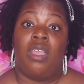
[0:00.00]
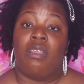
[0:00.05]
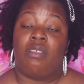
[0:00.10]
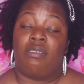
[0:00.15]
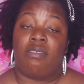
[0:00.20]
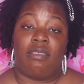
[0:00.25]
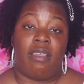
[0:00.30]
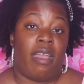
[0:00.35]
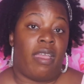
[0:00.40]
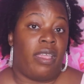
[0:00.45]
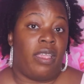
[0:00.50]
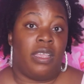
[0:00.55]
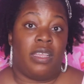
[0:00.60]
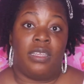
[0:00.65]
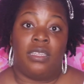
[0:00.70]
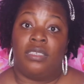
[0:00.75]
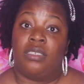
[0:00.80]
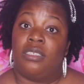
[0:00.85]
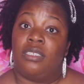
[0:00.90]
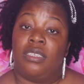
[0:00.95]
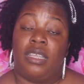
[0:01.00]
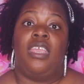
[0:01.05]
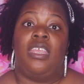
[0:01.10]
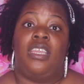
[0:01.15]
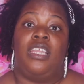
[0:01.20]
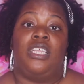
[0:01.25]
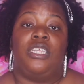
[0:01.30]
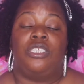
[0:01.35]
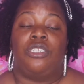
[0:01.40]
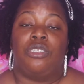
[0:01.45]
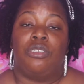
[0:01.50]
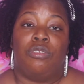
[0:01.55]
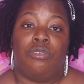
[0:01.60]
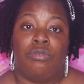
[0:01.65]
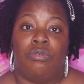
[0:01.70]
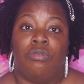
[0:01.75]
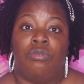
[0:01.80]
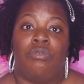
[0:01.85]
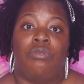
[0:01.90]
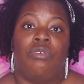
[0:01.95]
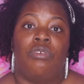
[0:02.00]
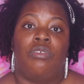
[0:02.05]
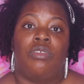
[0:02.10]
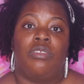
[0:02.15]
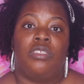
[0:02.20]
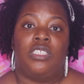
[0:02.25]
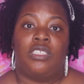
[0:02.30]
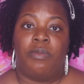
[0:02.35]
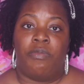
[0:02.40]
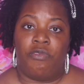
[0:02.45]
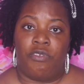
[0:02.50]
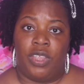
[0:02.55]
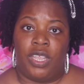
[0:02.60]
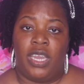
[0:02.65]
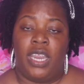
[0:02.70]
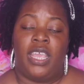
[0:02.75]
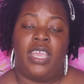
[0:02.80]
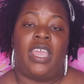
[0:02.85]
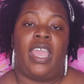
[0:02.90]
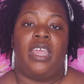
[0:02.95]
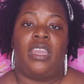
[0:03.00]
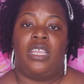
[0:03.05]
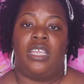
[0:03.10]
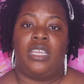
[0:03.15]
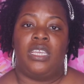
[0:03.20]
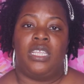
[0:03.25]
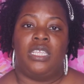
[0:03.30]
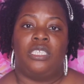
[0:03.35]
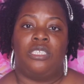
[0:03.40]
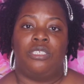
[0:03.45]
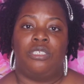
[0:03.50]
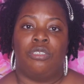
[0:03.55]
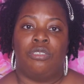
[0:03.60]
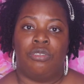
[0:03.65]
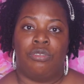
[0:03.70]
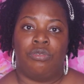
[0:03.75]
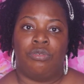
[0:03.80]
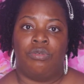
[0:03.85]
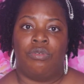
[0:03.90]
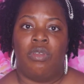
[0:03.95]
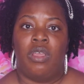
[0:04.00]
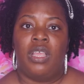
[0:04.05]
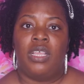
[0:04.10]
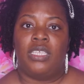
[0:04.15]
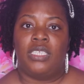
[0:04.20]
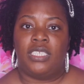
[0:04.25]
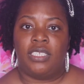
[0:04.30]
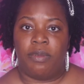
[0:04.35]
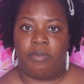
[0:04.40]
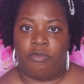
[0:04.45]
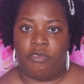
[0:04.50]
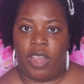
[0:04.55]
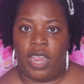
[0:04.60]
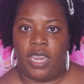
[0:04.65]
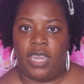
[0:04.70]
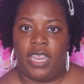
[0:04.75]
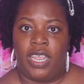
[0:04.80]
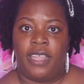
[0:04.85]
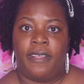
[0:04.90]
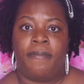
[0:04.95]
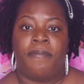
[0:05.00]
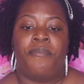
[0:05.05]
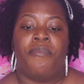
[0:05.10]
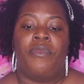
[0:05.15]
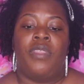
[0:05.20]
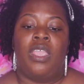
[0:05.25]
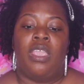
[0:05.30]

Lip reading: science, he needs to do some reading and he needs to do some writing.